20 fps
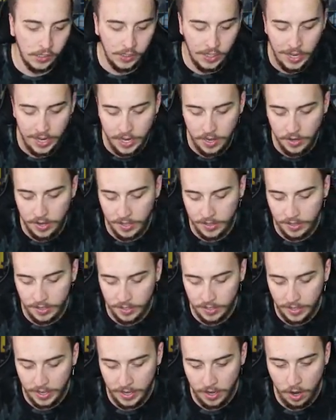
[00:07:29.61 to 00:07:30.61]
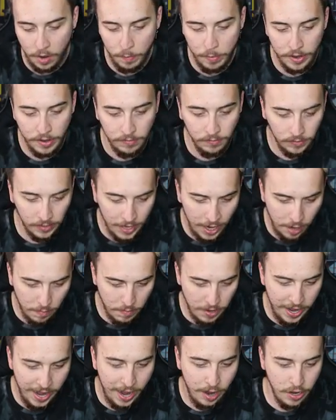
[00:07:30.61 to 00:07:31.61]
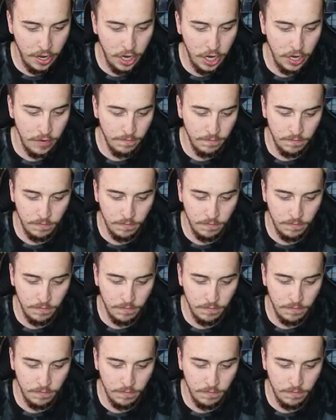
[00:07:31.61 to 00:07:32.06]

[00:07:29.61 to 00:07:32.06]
How do you get this thing open? Help me out here.